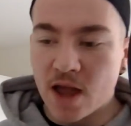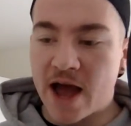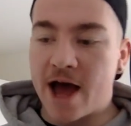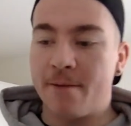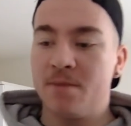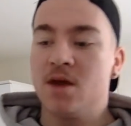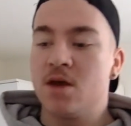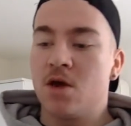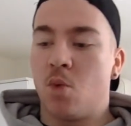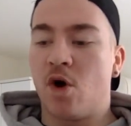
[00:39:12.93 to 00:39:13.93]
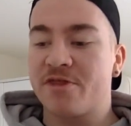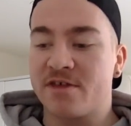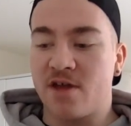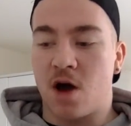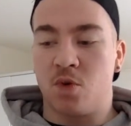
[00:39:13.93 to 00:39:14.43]
one
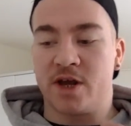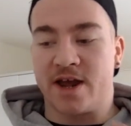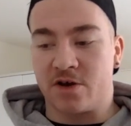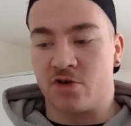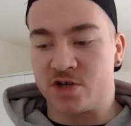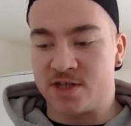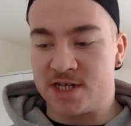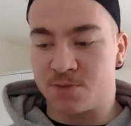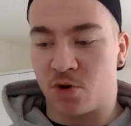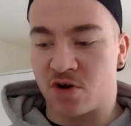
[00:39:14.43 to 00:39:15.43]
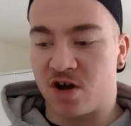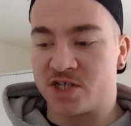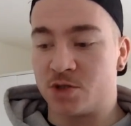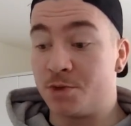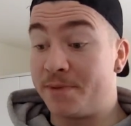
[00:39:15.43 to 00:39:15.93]
thing that I want to get across in this
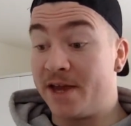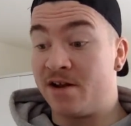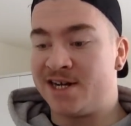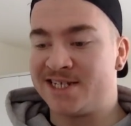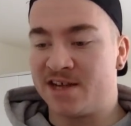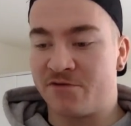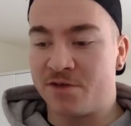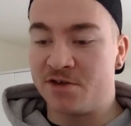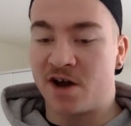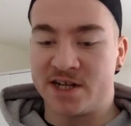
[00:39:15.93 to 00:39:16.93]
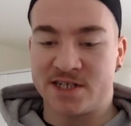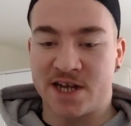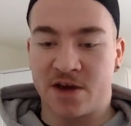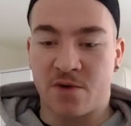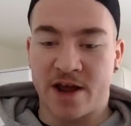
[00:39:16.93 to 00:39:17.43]
podcast that would be a nice thing for you guys to
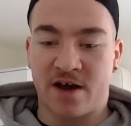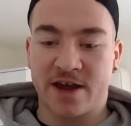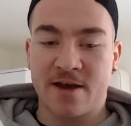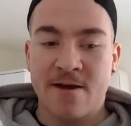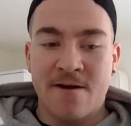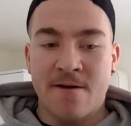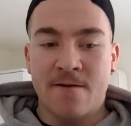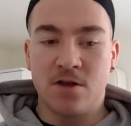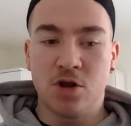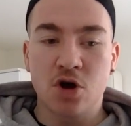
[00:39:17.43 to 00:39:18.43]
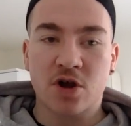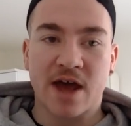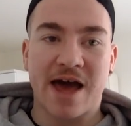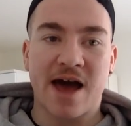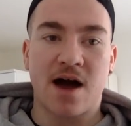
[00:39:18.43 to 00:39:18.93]
take away, like,
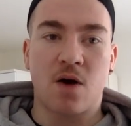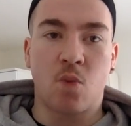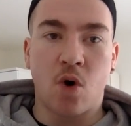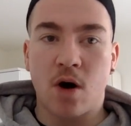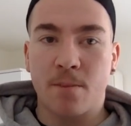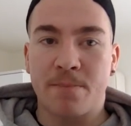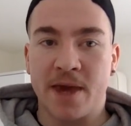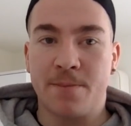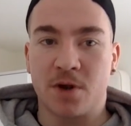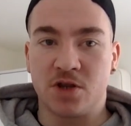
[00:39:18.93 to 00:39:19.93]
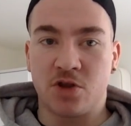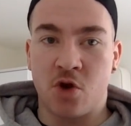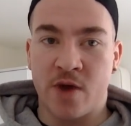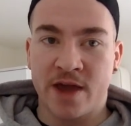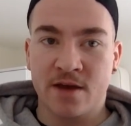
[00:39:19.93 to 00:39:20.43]
look at what people are
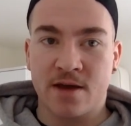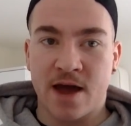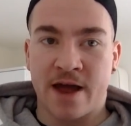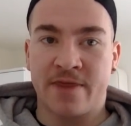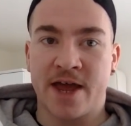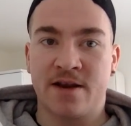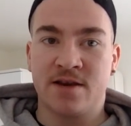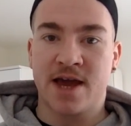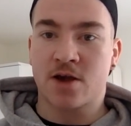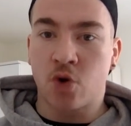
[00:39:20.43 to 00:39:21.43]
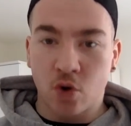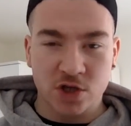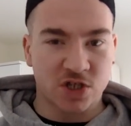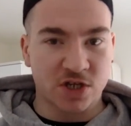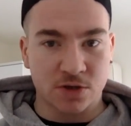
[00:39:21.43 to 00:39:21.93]
doing, and then,
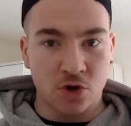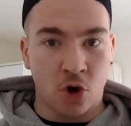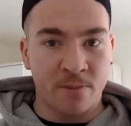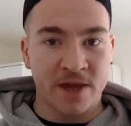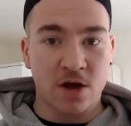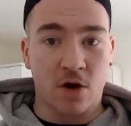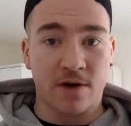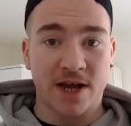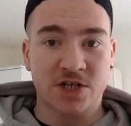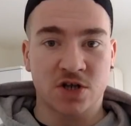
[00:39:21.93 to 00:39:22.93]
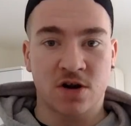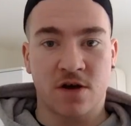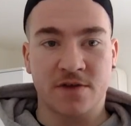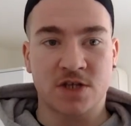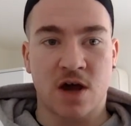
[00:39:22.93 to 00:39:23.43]
cause does not meet correlation a
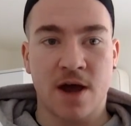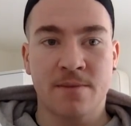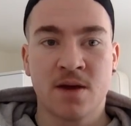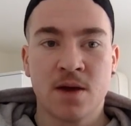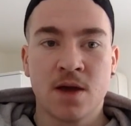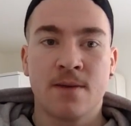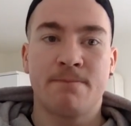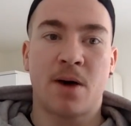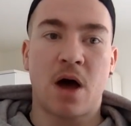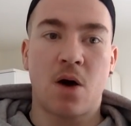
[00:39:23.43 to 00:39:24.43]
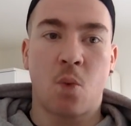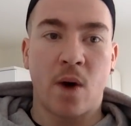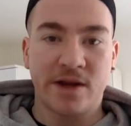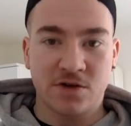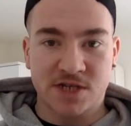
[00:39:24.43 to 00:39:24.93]
lot of the time, but
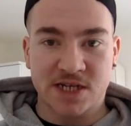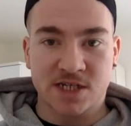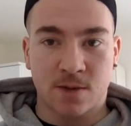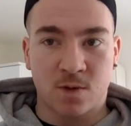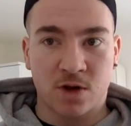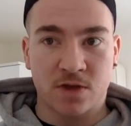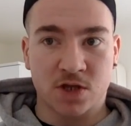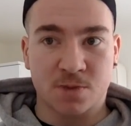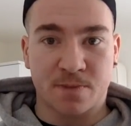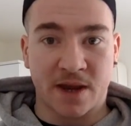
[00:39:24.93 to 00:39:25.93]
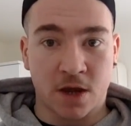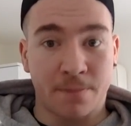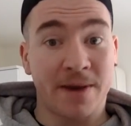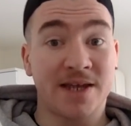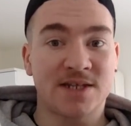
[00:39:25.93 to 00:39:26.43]
when you see someone that's been
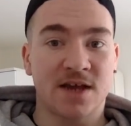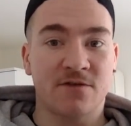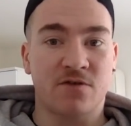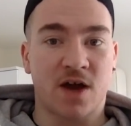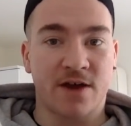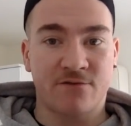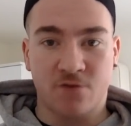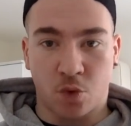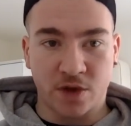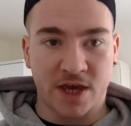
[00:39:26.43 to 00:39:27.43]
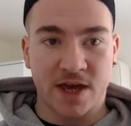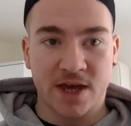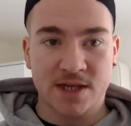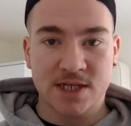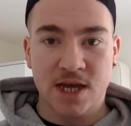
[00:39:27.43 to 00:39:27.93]
competing for like 4
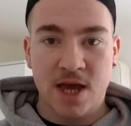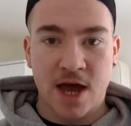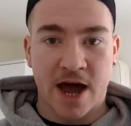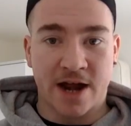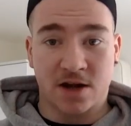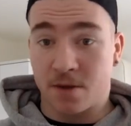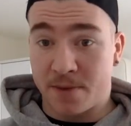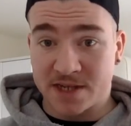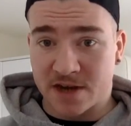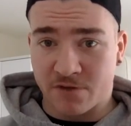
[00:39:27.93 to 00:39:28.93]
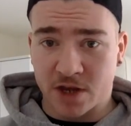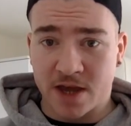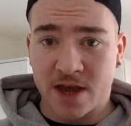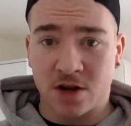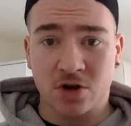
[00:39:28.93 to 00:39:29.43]
years and competes every
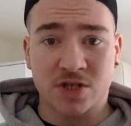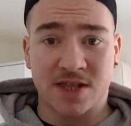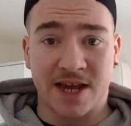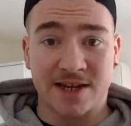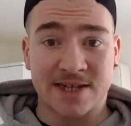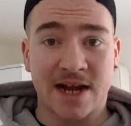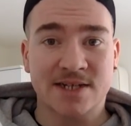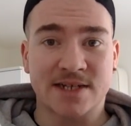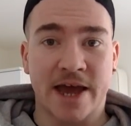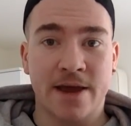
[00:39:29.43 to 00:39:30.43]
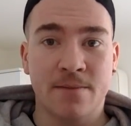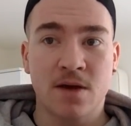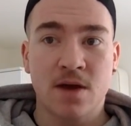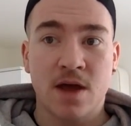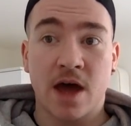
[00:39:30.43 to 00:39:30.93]
year and looks the exact same,
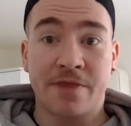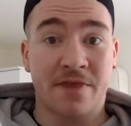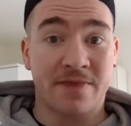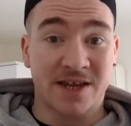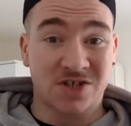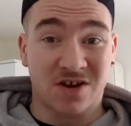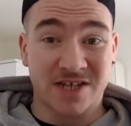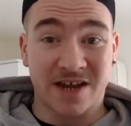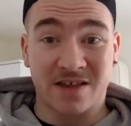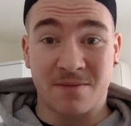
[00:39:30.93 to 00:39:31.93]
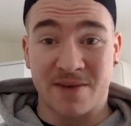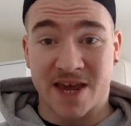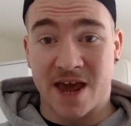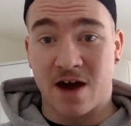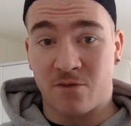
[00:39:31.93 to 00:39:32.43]
and then they start taking the
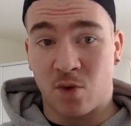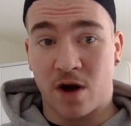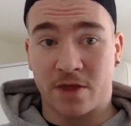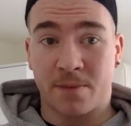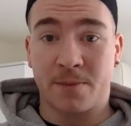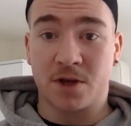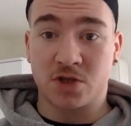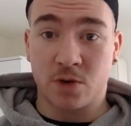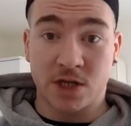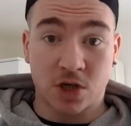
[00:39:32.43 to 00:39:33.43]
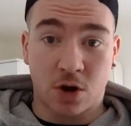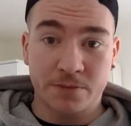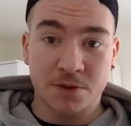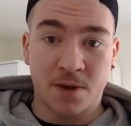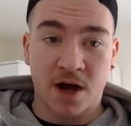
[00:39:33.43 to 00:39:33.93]
mickey out of what other people are doing to
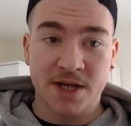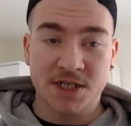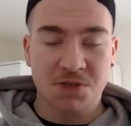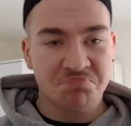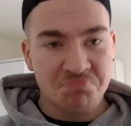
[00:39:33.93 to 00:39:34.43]
optimize,